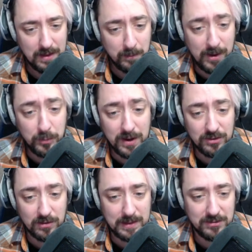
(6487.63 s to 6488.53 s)
Maybe it's because
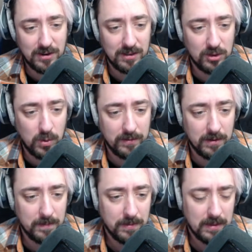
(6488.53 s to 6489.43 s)
her lips started to quiver.
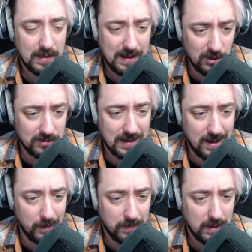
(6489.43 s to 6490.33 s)
I look
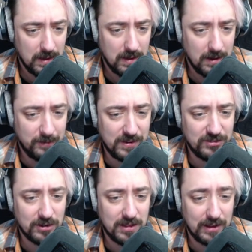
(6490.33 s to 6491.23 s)
down. Her fists
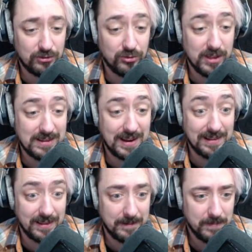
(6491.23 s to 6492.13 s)
are clenched really
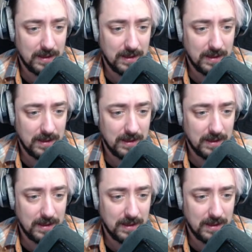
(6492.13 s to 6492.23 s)
tightly.